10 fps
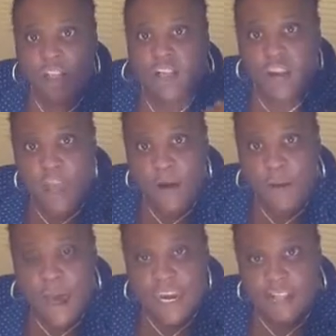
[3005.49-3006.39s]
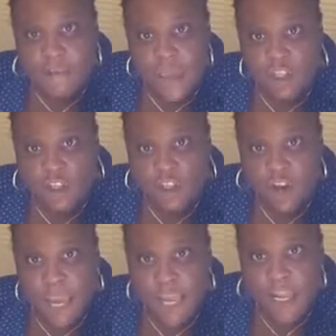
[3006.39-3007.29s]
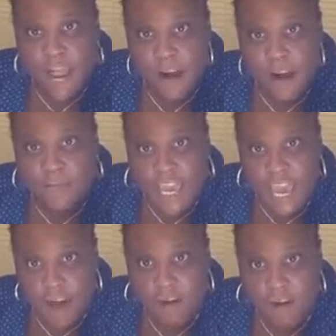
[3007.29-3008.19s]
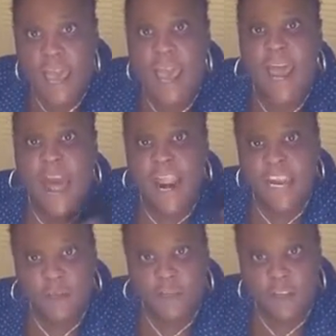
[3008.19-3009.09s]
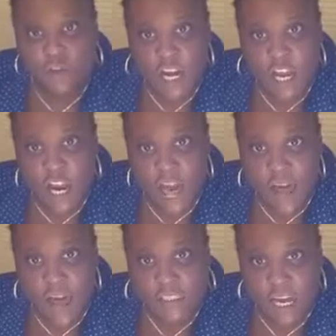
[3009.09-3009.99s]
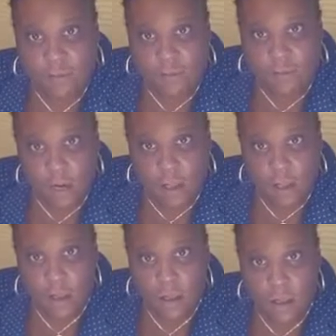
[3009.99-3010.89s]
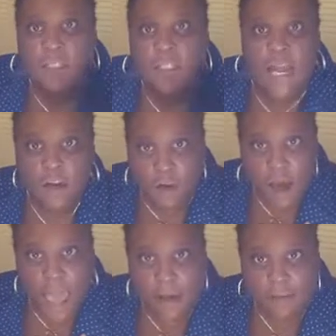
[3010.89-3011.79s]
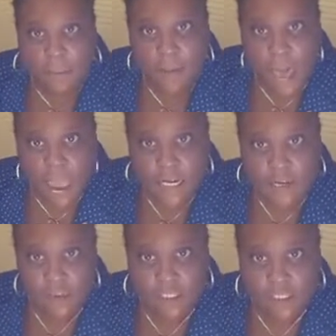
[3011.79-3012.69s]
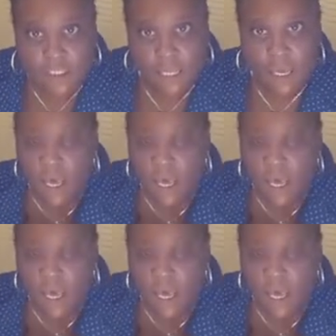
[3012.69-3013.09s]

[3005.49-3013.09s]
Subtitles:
So now I need to make sure I'm eating a lot of kale, and I need to be drinking a lot of sarsaparilla, because I know I have some iron deficiency